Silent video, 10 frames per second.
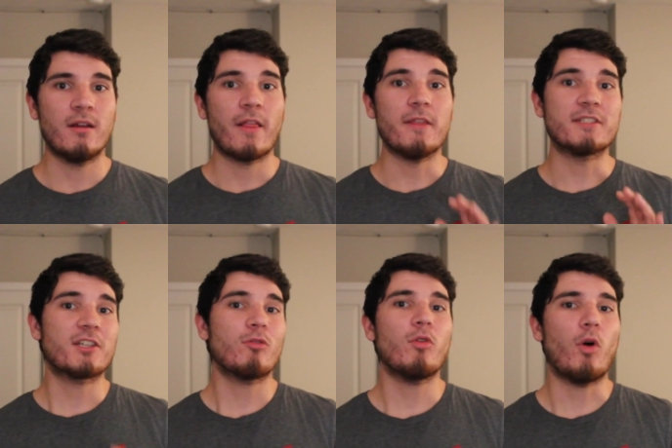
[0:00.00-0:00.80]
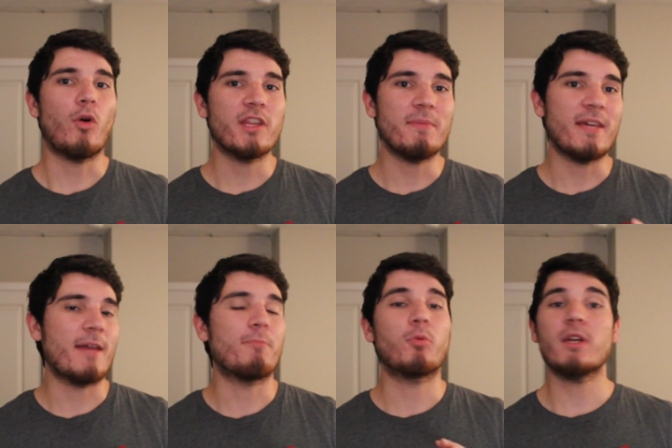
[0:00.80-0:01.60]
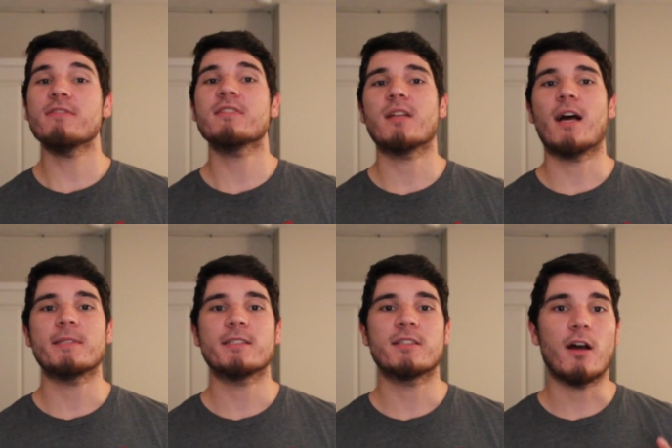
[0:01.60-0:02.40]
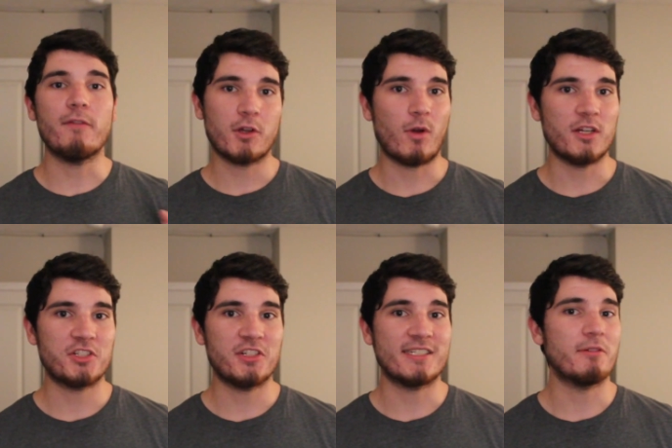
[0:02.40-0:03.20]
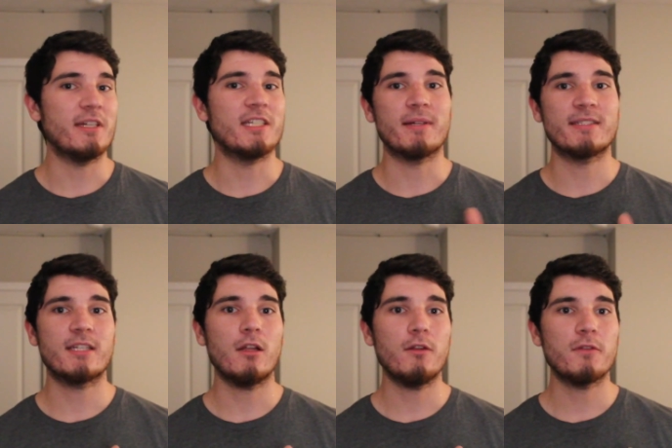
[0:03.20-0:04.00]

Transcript: The start will only be a brief synopsis of the question as I read it to myself,